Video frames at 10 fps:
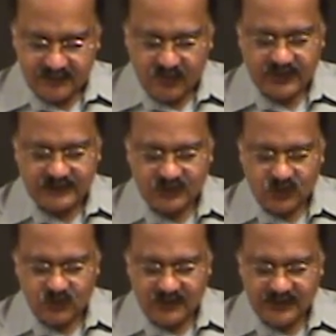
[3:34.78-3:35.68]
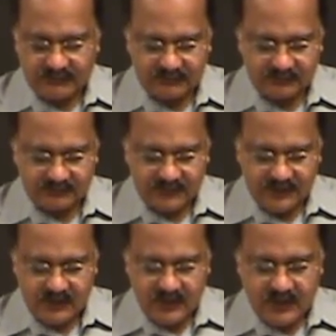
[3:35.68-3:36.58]
Okay, so
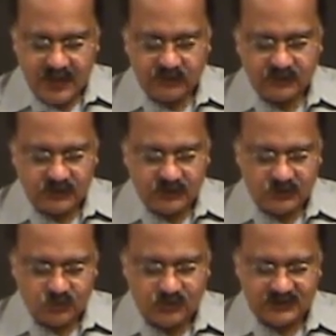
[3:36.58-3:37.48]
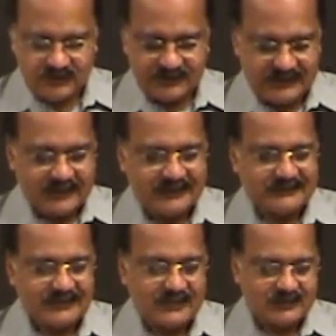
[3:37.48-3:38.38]
how do you use an
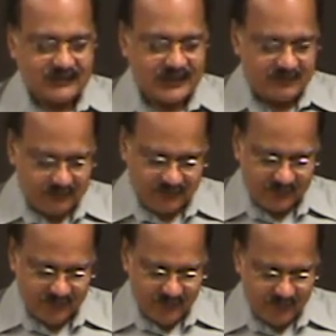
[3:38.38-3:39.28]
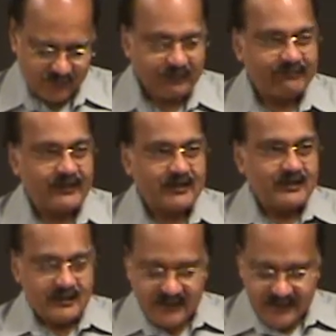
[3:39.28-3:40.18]
SRGM?
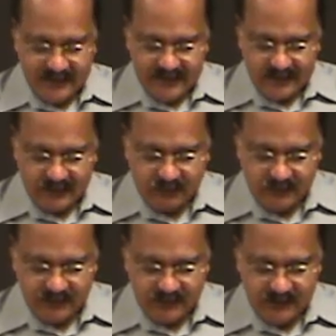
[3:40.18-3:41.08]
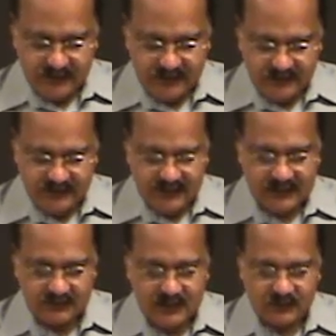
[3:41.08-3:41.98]
And we were
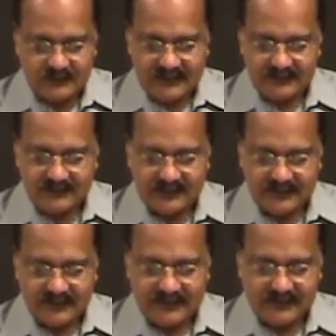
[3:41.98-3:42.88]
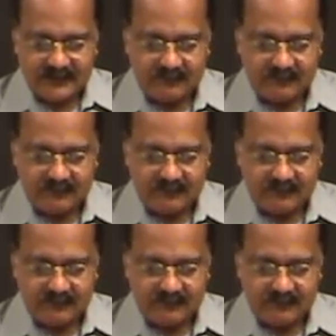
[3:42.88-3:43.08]
talking about that, and